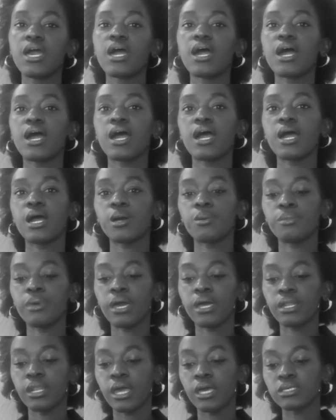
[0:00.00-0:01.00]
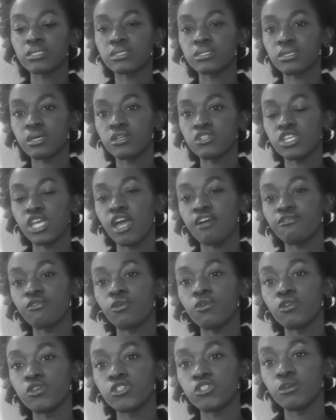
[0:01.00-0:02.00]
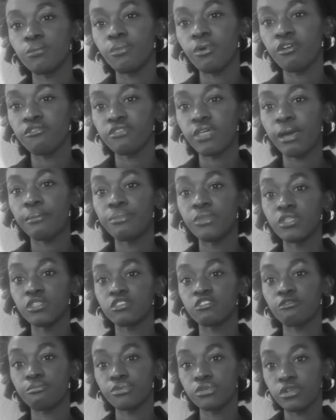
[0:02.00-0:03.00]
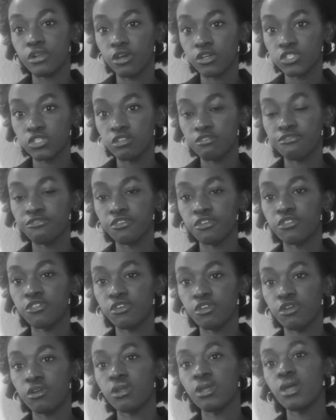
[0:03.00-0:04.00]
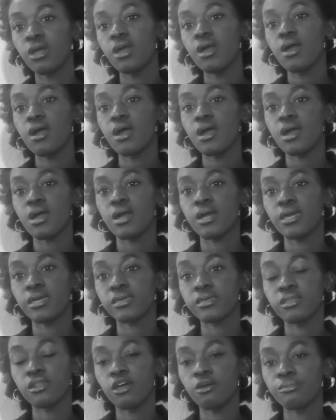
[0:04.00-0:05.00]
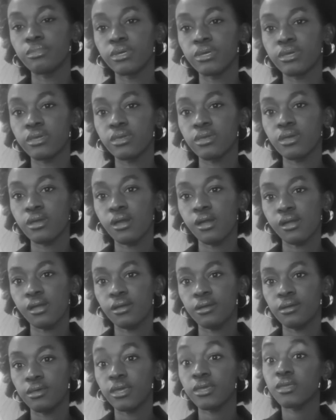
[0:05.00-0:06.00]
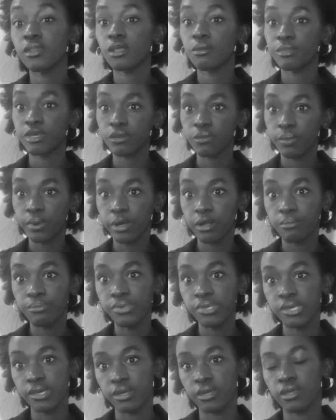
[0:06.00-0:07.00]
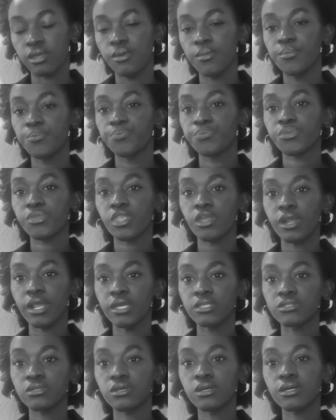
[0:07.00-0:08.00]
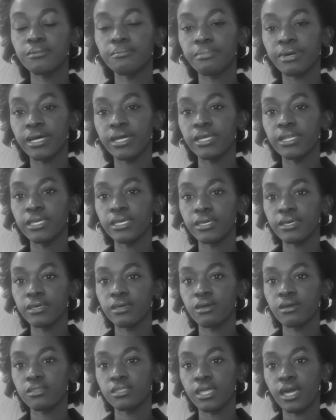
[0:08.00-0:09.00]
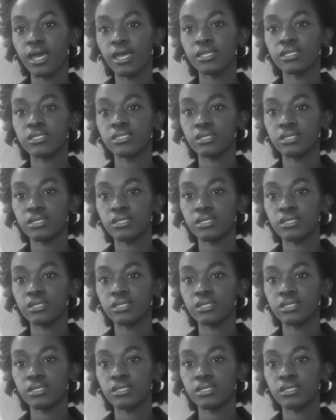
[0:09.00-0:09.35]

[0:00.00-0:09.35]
and as such have ownership of that means of production for their economic well-being, right? So combining that